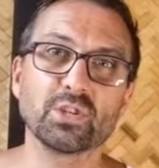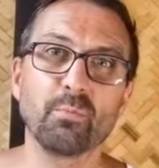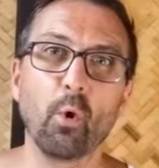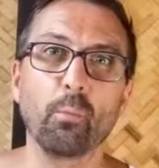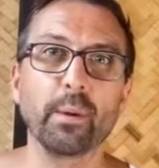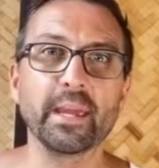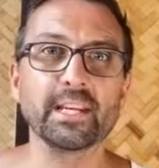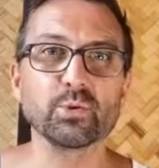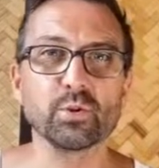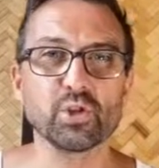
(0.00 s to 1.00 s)
small
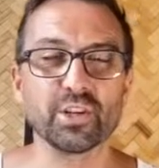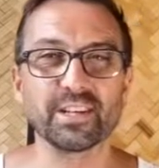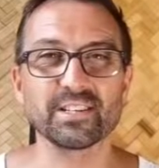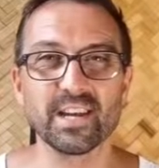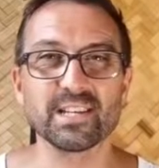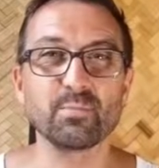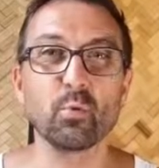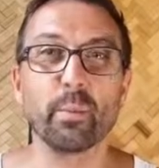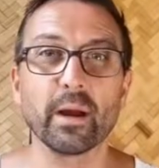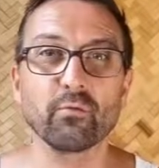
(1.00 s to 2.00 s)
bays which are
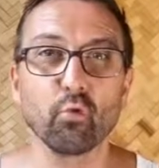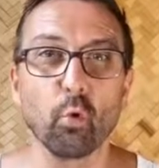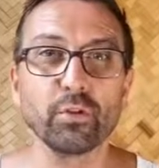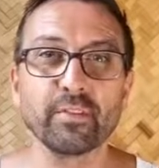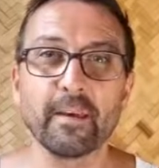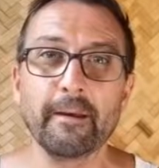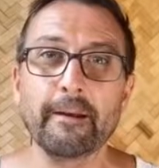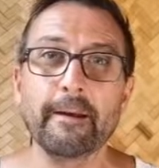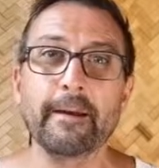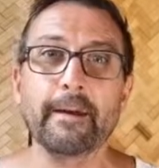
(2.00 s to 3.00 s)
accessible by road.
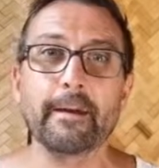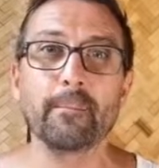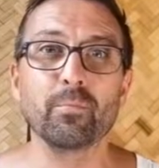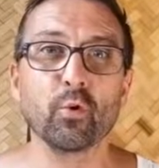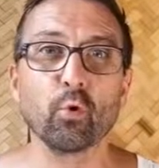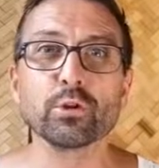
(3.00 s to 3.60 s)
The